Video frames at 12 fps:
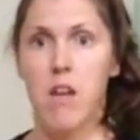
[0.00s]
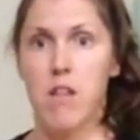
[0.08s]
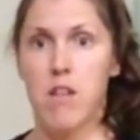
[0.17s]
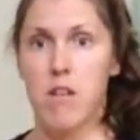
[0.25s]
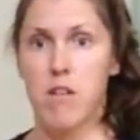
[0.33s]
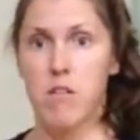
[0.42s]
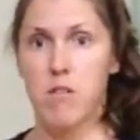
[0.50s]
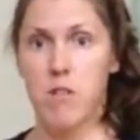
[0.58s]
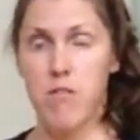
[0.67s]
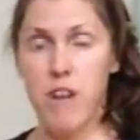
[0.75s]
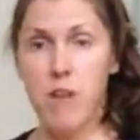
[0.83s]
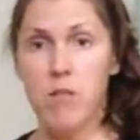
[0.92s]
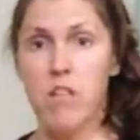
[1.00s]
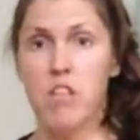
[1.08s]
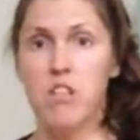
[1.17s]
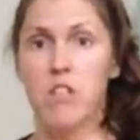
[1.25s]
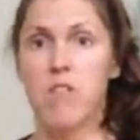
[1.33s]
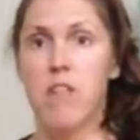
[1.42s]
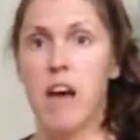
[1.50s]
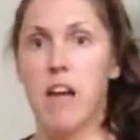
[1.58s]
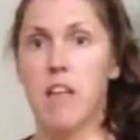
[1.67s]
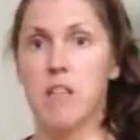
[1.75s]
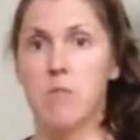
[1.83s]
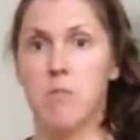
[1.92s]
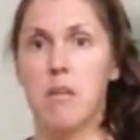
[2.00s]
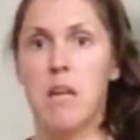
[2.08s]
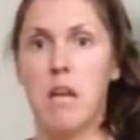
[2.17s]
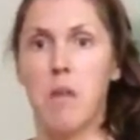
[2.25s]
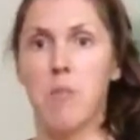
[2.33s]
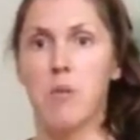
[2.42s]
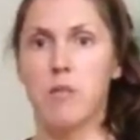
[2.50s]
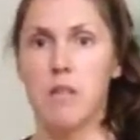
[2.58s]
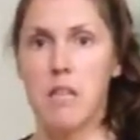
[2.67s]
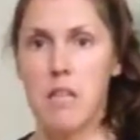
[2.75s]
the foundation of that is being able to